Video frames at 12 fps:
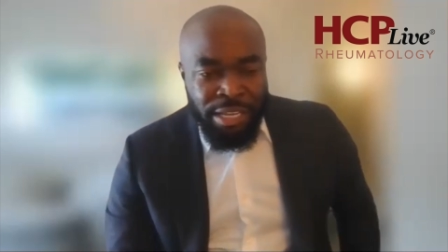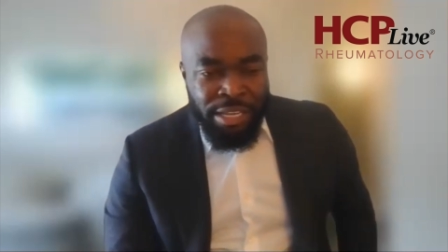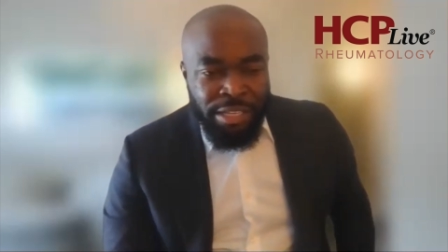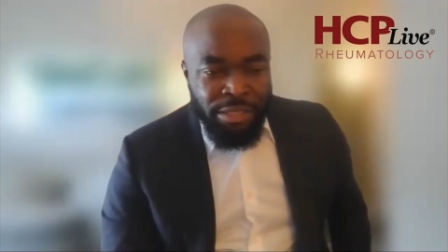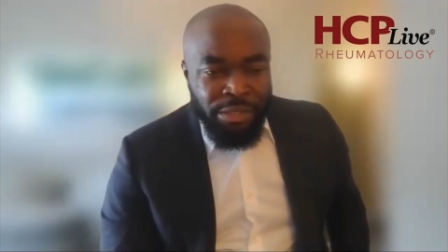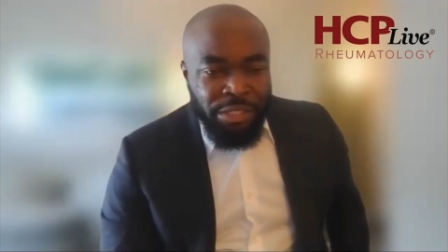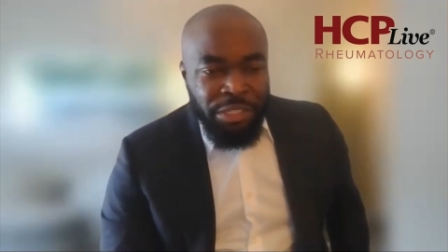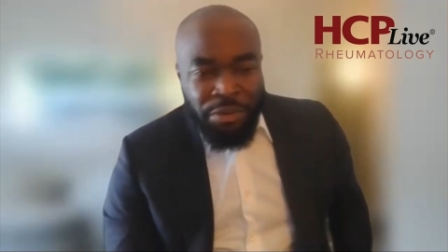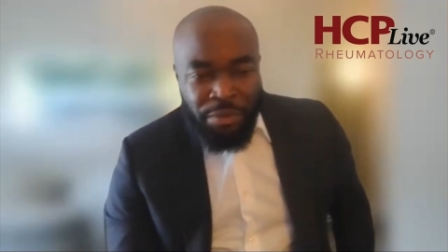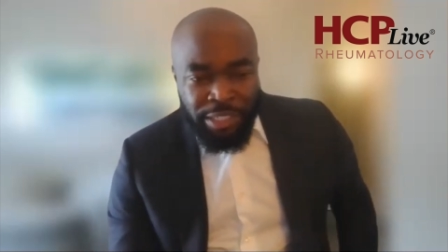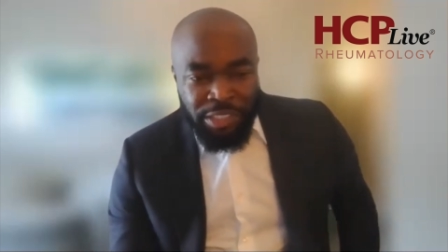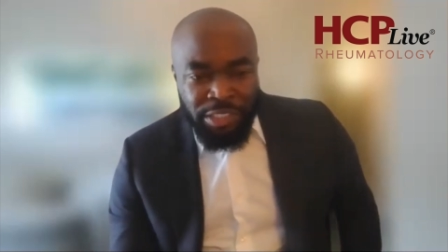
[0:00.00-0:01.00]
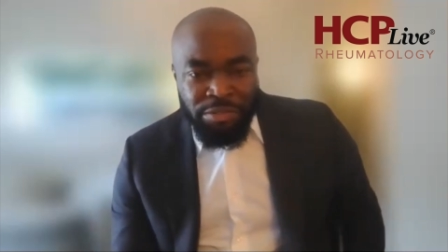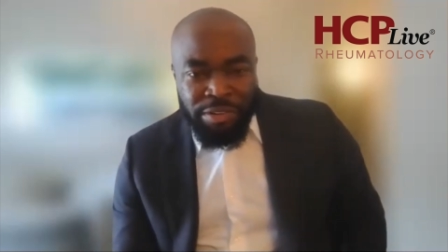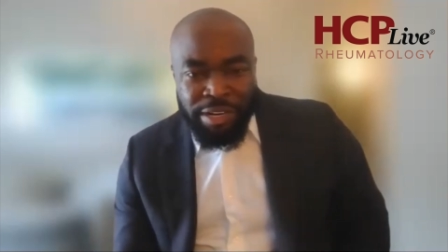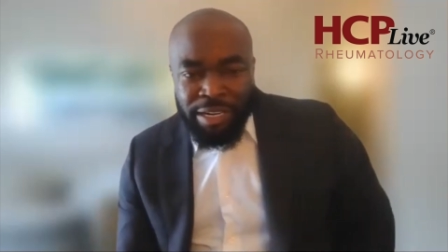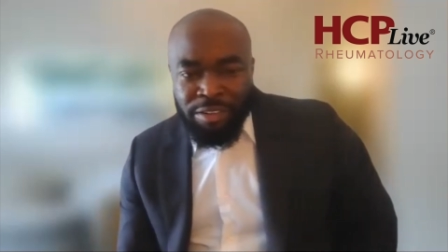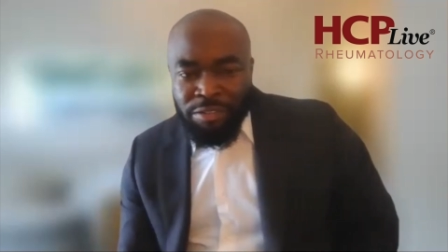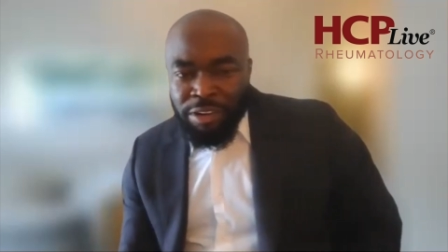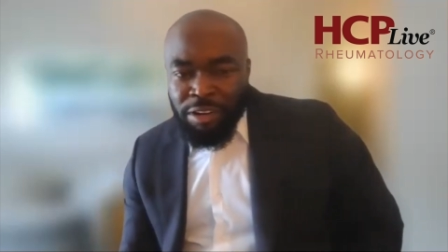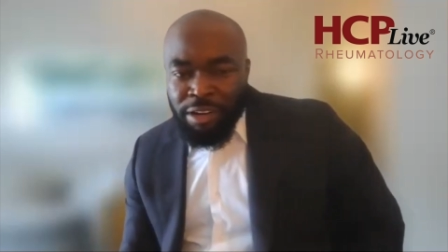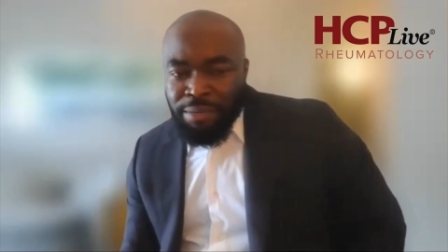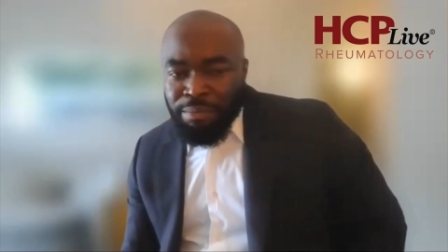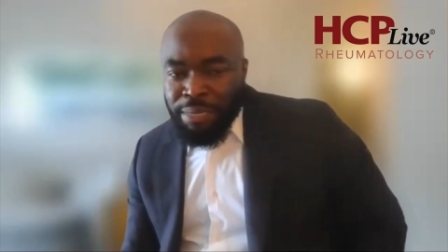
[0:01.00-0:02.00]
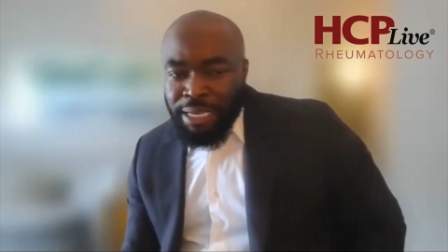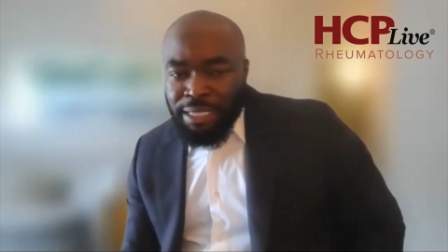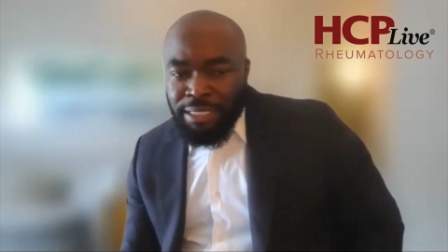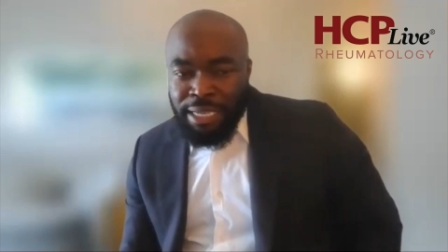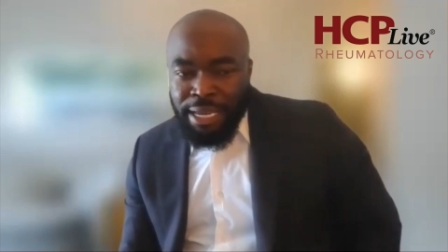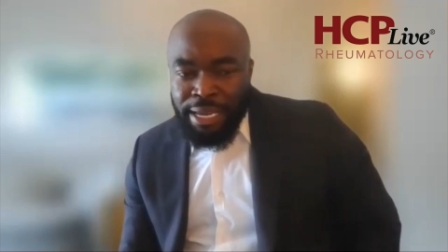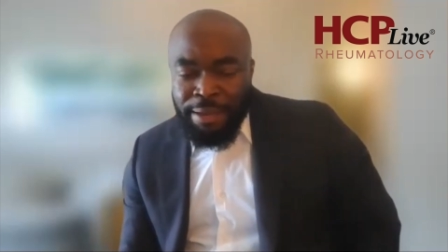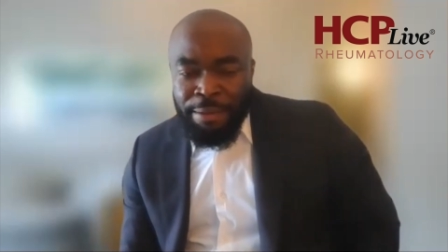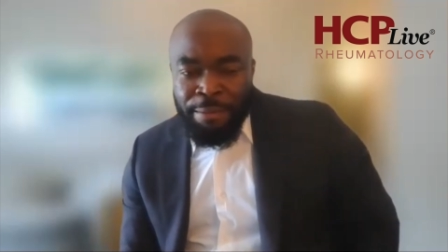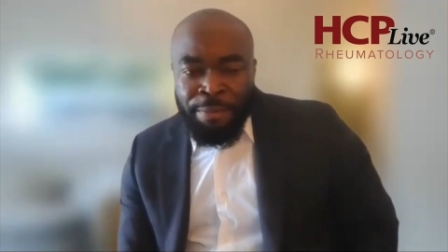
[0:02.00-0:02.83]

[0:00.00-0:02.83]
So, to your question regarding PSA,